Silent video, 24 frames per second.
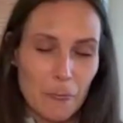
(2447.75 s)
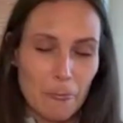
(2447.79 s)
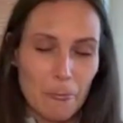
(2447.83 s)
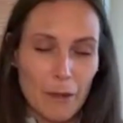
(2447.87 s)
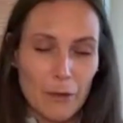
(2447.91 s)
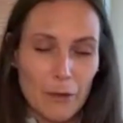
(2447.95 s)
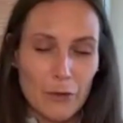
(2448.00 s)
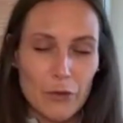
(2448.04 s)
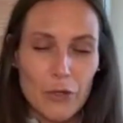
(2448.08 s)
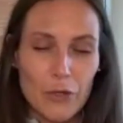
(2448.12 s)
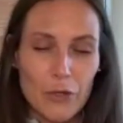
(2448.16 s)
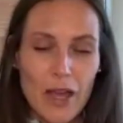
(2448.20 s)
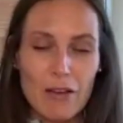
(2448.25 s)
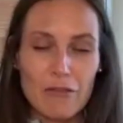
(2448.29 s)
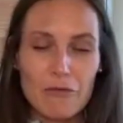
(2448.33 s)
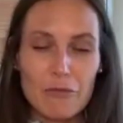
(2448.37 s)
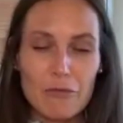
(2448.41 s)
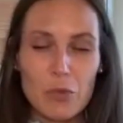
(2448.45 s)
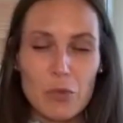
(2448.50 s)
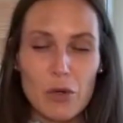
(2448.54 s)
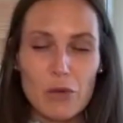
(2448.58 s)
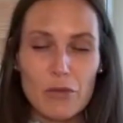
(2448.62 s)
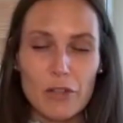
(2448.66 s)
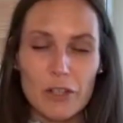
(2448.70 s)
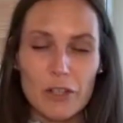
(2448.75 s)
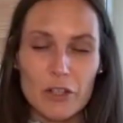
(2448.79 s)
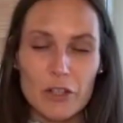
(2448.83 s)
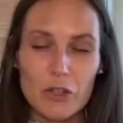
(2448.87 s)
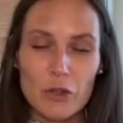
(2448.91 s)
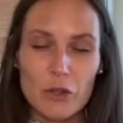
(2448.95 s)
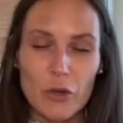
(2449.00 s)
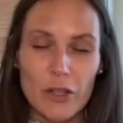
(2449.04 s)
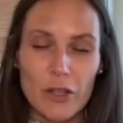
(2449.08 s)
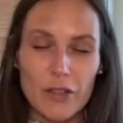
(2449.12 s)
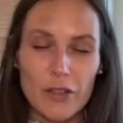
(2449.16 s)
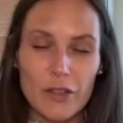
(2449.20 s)
So you have more of a
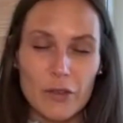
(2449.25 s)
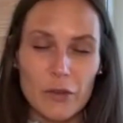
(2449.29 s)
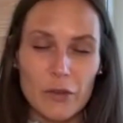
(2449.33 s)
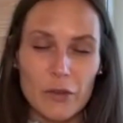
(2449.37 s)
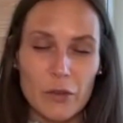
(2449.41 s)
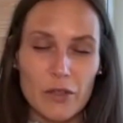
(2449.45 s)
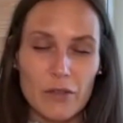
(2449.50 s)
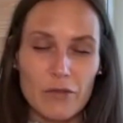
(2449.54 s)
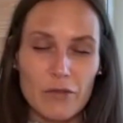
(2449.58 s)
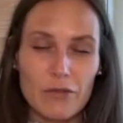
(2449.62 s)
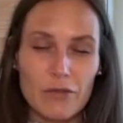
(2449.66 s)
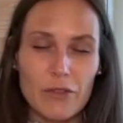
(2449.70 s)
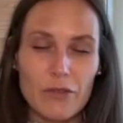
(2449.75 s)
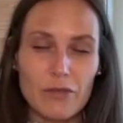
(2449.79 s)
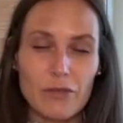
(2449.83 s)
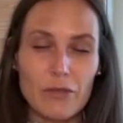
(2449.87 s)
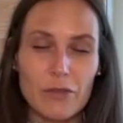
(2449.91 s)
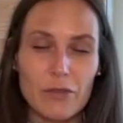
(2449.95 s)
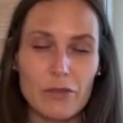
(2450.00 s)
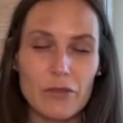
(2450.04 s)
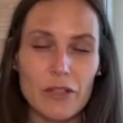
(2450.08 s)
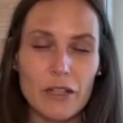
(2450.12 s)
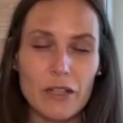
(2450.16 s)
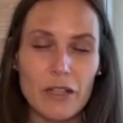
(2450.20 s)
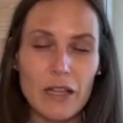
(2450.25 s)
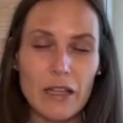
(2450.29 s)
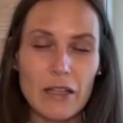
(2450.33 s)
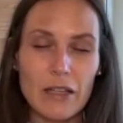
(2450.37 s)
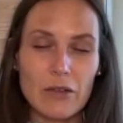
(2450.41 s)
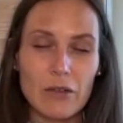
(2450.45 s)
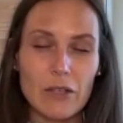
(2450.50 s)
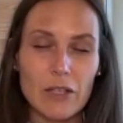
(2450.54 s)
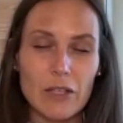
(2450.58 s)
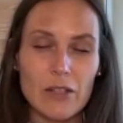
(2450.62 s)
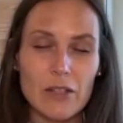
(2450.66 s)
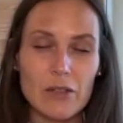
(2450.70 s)
choice. So if you feel like,
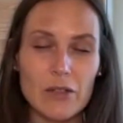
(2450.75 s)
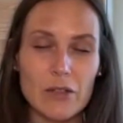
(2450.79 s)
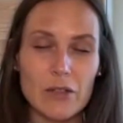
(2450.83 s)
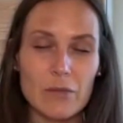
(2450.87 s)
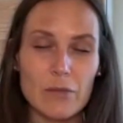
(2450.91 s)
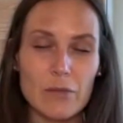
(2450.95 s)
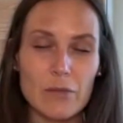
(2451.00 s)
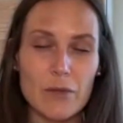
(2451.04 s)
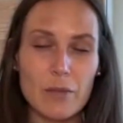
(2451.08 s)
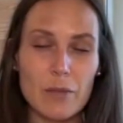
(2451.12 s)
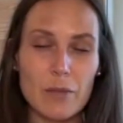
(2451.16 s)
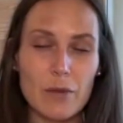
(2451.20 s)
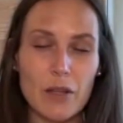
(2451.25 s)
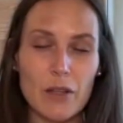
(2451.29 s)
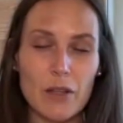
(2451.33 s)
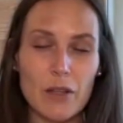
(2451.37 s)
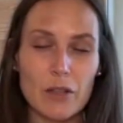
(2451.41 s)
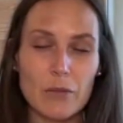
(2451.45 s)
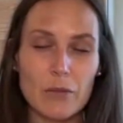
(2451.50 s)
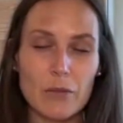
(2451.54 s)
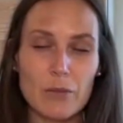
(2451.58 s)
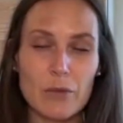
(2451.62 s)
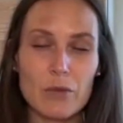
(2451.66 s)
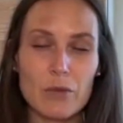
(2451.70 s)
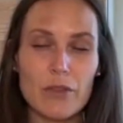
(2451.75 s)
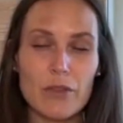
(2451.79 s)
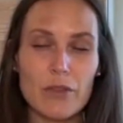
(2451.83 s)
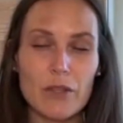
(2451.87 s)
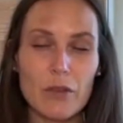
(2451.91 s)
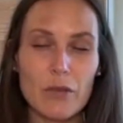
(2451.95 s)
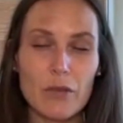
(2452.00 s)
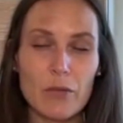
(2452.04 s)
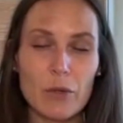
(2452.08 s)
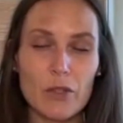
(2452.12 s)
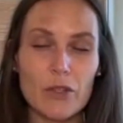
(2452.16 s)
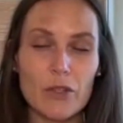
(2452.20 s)
okay, certain people are not approving
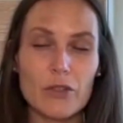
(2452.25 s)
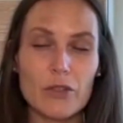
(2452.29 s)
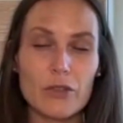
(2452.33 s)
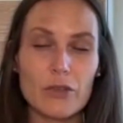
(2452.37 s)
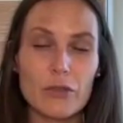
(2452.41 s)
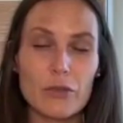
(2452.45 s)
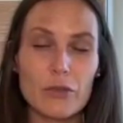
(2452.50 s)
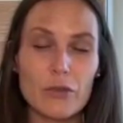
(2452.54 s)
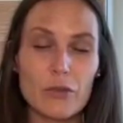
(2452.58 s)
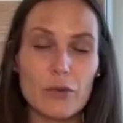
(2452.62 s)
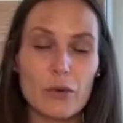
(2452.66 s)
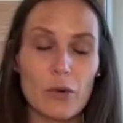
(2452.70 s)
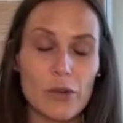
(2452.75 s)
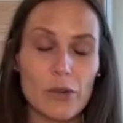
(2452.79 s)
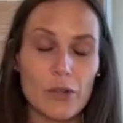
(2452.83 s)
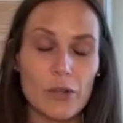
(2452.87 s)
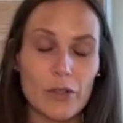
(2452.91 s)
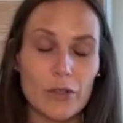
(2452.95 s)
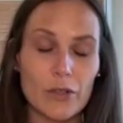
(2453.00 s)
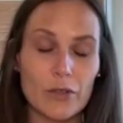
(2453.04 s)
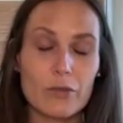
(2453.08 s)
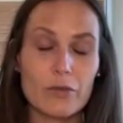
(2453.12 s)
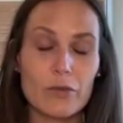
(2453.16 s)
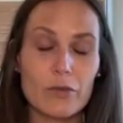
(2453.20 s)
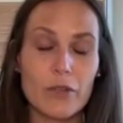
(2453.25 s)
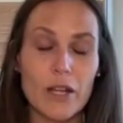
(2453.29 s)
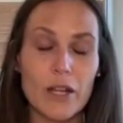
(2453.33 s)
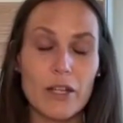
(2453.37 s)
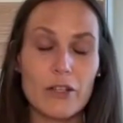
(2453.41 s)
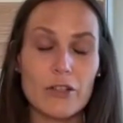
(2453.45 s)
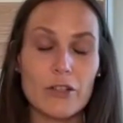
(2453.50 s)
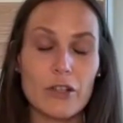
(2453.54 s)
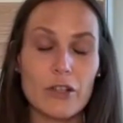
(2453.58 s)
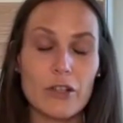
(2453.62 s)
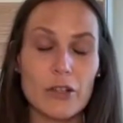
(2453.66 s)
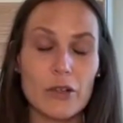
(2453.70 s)
of what you do or your true
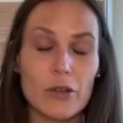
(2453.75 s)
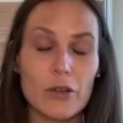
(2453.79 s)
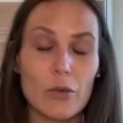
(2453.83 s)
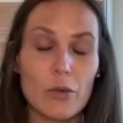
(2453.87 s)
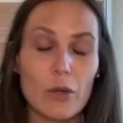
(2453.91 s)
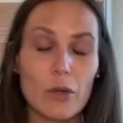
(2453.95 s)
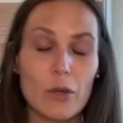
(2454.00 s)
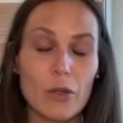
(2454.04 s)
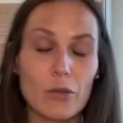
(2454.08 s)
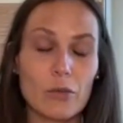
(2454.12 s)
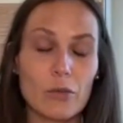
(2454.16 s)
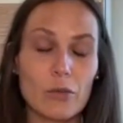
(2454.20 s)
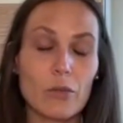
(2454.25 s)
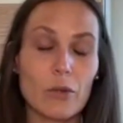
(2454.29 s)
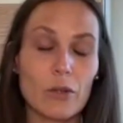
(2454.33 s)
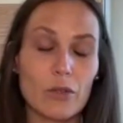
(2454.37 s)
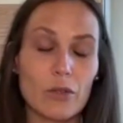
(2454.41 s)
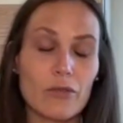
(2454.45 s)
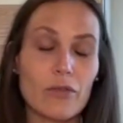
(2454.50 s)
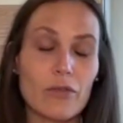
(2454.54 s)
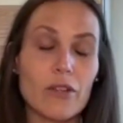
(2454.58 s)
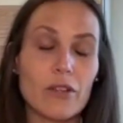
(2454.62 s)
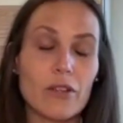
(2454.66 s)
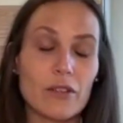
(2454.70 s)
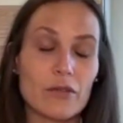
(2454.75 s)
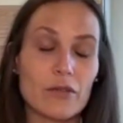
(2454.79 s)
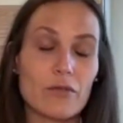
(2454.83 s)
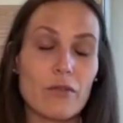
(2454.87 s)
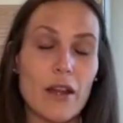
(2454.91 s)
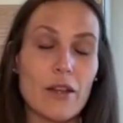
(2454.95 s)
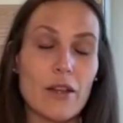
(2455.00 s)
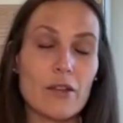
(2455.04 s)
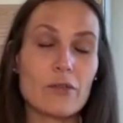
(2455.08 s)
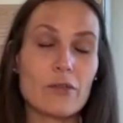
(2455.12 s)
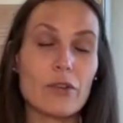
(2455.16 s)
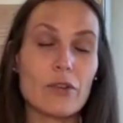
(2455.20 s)
nature or what feels
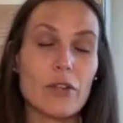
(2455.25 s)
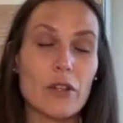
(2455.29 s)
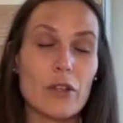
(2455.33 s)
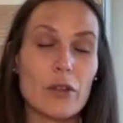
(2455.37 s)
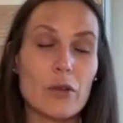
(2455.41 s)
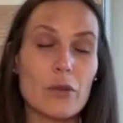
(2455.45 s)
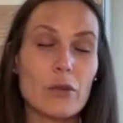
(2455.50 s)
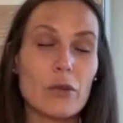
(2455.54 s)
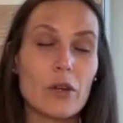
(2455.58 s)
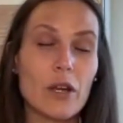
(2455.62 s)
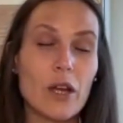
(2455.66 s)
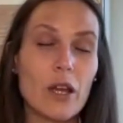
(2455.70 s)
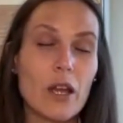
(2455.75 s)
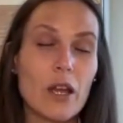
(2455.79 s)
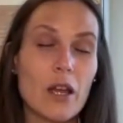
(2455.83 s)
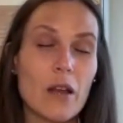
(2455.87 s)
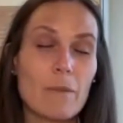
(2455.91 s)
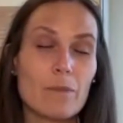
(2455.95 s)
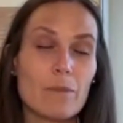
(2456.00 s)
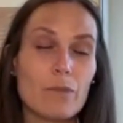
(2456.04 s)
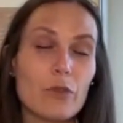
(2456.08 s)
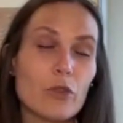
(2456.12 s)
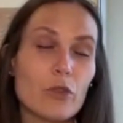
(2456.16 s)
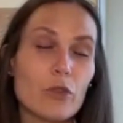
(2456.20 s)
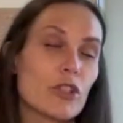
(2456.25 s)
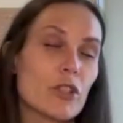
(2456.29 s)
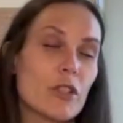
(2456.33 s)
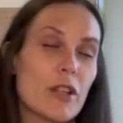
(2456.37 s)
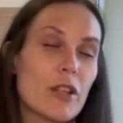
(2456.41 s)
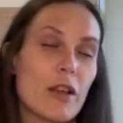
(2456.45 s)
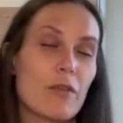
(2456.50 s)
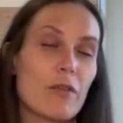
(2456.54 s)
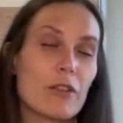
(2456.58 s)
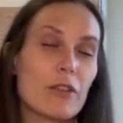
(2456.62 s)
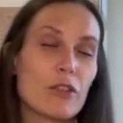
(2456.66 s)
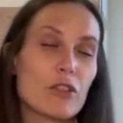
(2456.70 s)
right for you, you just
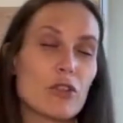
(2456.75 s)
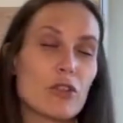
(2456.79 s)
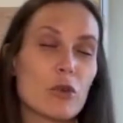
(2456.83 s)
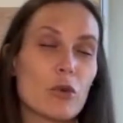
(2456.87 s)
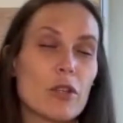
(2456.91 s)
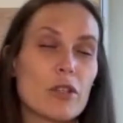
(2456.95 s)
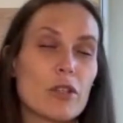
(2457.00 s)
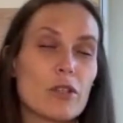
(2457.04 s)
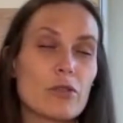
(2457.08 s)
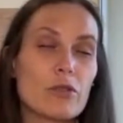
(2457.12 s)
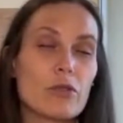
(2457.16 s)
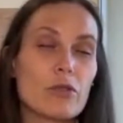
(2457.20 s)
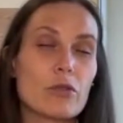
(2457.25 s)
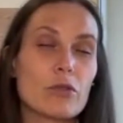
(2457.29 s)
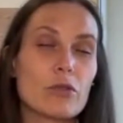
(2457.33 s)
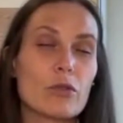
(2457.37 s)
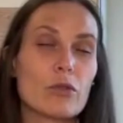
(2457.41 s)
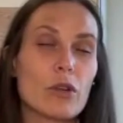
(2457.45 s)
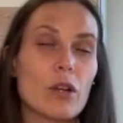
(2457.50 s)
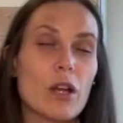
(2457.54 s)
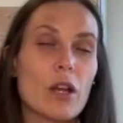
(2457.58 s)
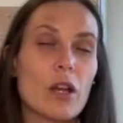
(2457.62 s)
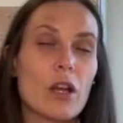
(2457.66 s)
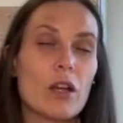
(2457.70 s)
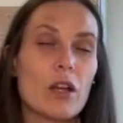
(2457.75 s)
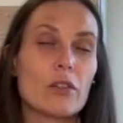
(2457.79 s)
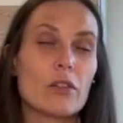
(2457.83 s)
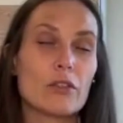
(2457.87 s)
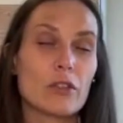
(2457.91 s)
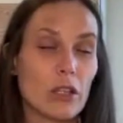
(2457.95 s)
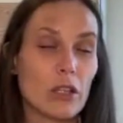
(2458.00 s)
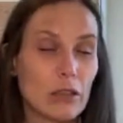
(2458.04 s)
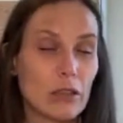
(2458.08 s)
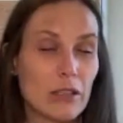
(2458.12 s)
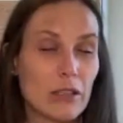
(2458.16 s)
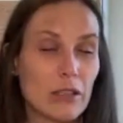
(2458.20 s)
have a choice to
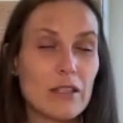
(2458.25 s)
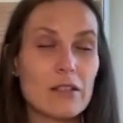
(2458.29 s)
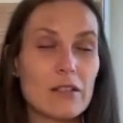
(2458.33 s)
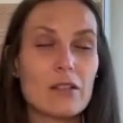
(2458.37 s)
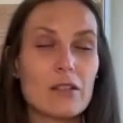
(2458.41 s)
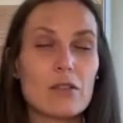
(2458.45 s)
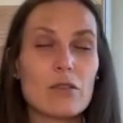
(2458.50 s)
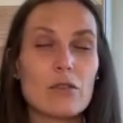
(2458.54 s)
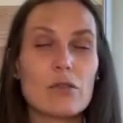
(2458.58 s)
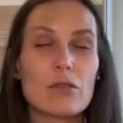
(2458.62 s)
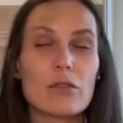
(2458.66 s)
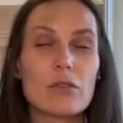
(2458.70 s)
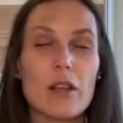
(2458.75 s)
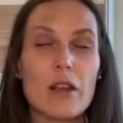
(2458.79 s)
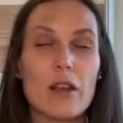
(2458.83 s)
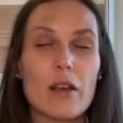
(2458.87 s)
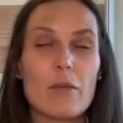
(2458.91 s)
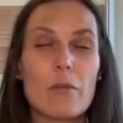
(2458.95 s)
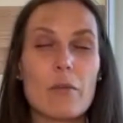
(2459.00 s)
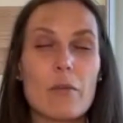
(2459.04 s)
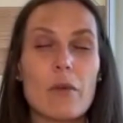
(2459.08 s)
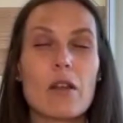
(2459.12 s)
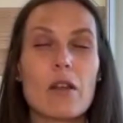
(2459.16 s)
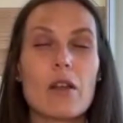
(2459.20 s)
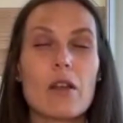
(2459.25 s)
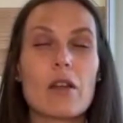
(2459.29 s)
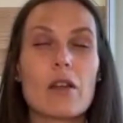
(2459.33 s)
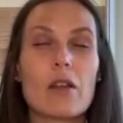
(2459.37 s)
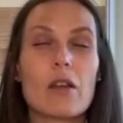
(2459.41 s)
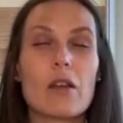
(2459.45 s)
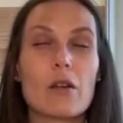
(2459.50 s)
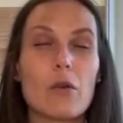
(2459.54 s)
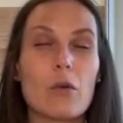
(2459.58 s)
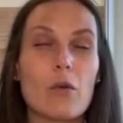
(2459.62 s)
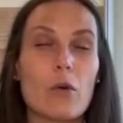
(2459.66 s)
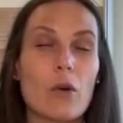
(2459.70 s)
not listen to them
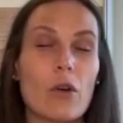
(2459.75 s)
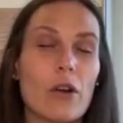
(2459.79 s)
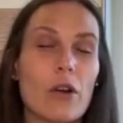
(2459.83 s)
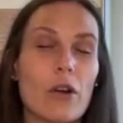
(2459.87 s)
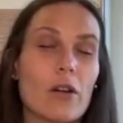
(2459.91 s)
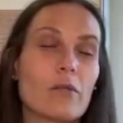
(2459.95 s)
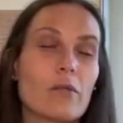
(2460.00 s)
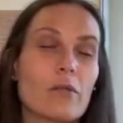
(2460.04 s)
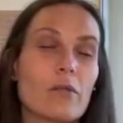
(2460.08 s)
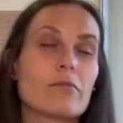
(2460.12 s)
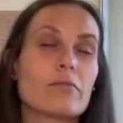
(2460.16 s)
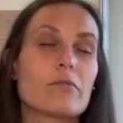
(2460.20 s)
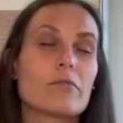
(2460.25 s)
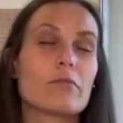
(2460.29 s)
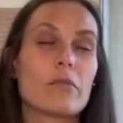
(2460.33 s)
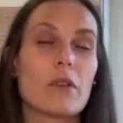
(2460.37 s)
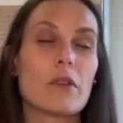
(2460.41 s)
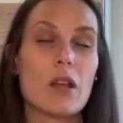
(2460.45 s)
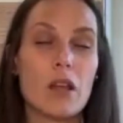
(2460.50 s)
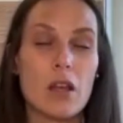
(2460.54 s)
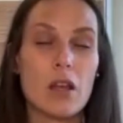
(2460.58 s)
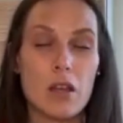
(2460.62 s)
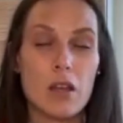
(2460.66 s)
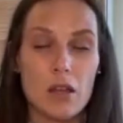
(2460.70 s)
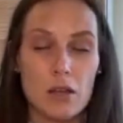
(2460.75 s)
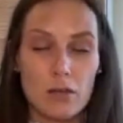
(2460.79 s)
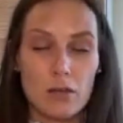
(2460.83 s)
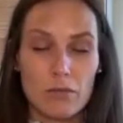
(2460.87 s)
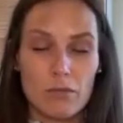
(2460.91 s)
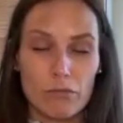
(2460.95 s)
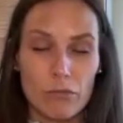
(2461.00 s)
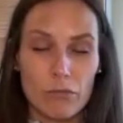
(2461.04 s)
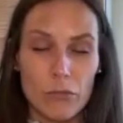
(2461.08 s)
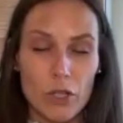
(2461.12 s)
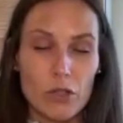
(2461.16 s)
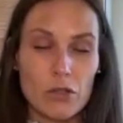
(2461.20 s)
or
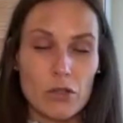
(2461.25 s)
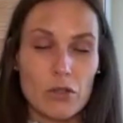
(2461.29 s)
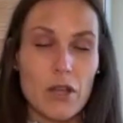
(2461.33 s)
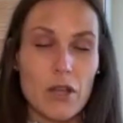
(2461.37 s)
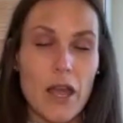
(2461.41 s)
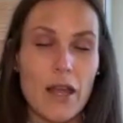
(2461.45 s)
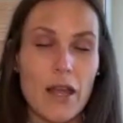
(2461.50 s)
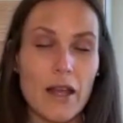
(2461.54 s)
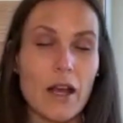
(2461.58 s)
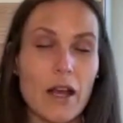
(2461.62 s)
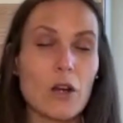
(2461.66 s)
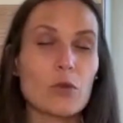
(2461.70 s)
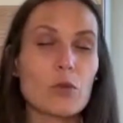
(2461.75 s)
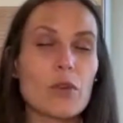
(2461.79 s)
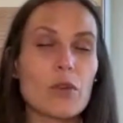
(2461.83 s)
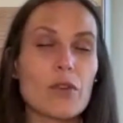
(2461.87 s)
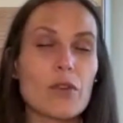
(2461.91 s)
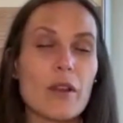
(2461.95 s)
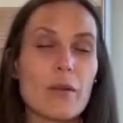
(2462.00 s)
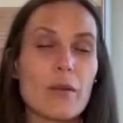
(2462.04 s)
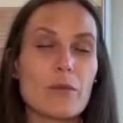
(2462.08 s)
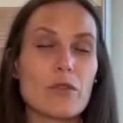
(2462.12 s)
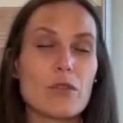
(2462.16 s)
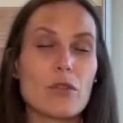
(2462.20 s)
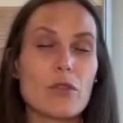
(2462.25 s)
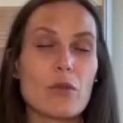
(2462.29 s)
not hang out with them so